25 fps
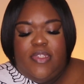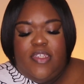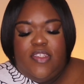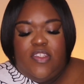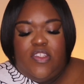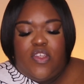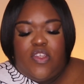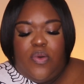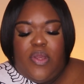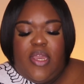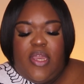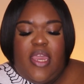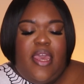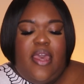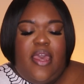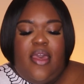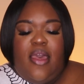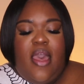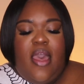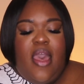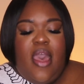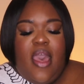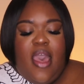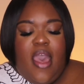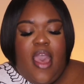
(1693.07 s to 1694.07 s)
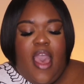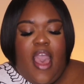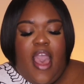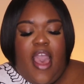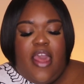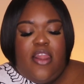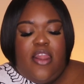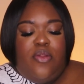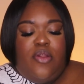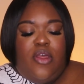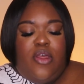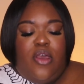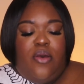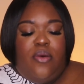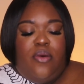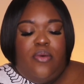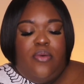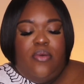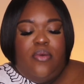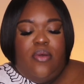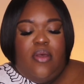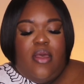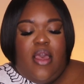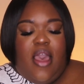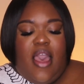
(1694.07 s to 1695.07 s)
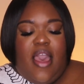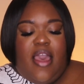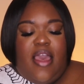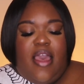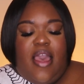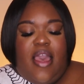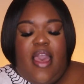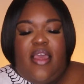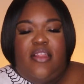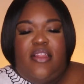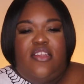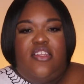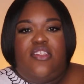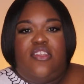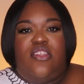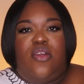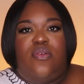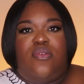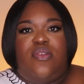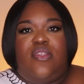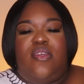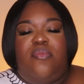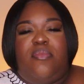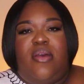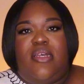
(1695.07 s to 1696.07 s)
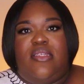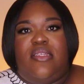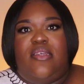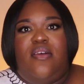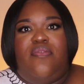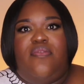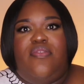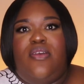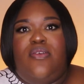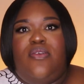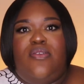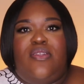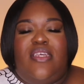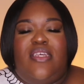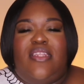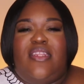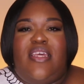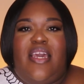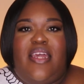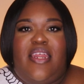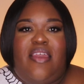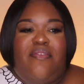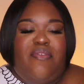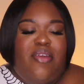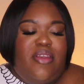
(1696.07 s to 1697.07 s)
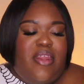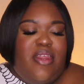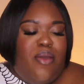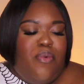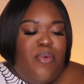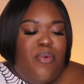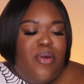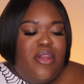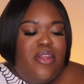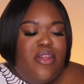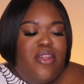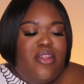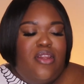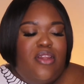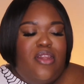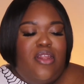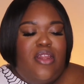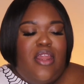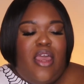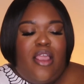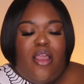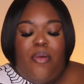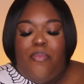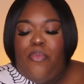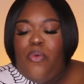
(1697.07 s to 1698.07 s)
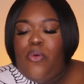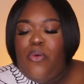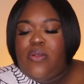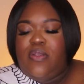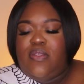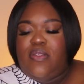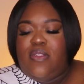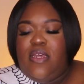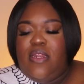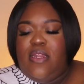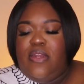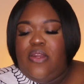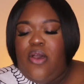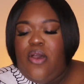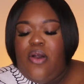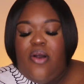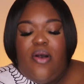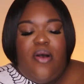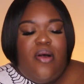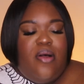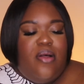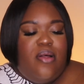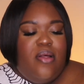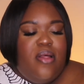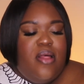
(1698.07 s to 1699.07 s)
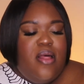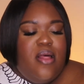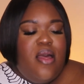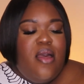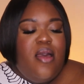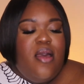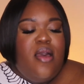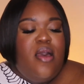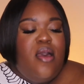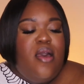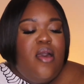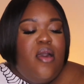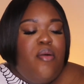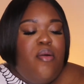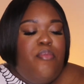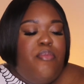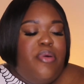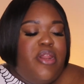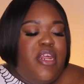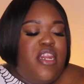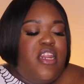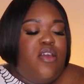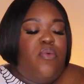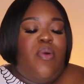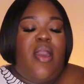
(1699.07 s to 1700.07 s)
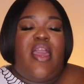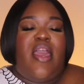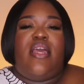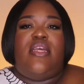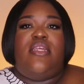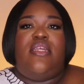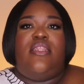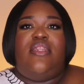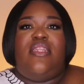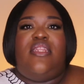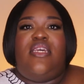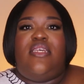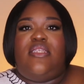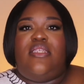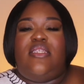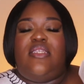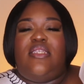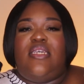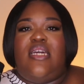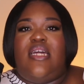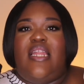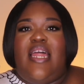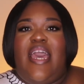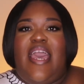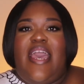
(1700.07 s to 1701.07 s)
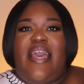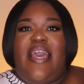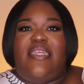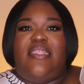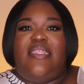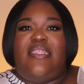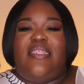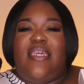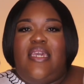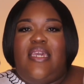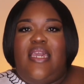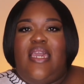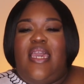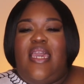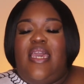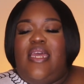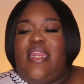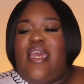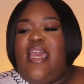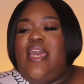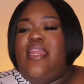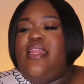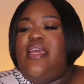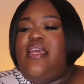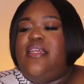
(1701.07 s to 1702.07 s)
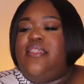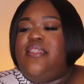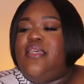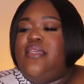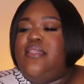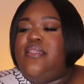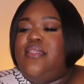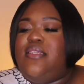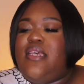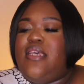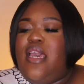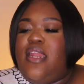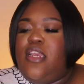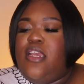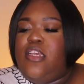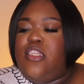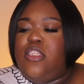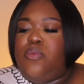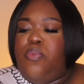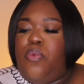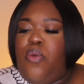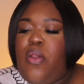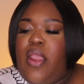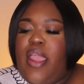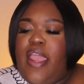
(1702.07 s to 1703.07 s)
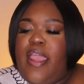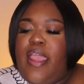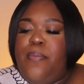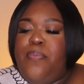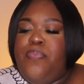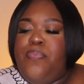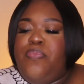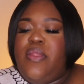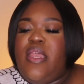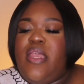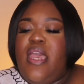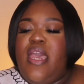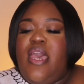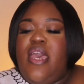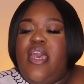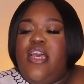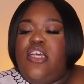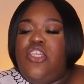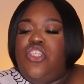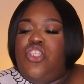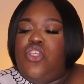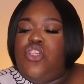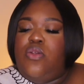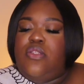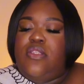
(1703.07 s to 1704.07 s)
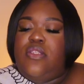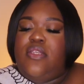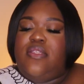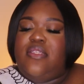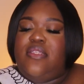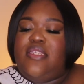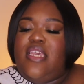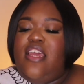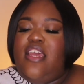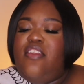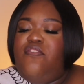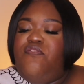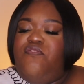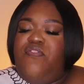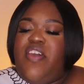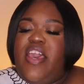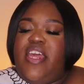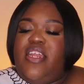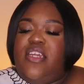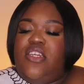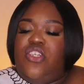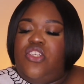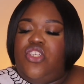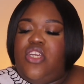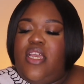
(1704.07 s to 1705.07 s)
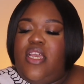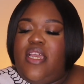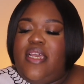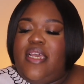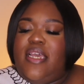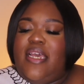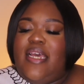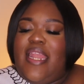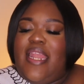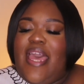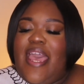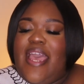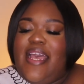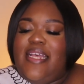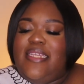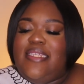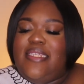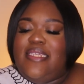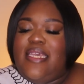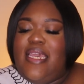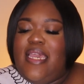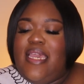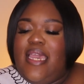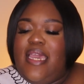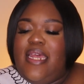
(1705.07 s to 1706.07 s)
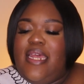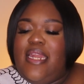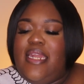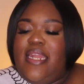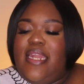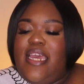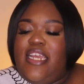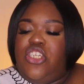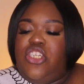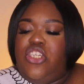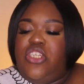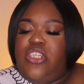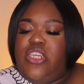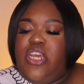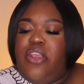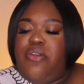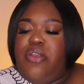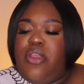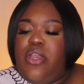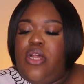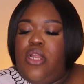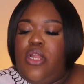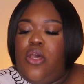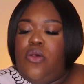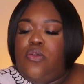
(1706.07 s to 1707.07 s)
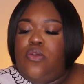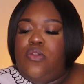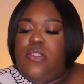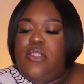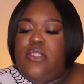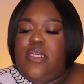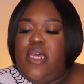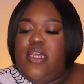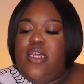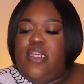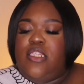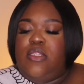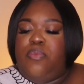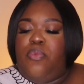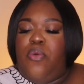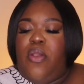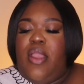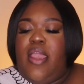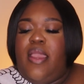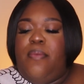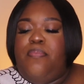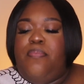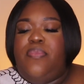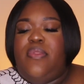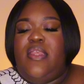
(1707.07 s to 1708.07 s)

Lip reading: So yeah, I don't know. I just don't see myself using that every day, wanting to look like a porcelain doll. But anyway, this is the Glass Skin, and it's a setting spray. So it's a Skin Fetish Glass Skin Legendary Glow Setting Spray.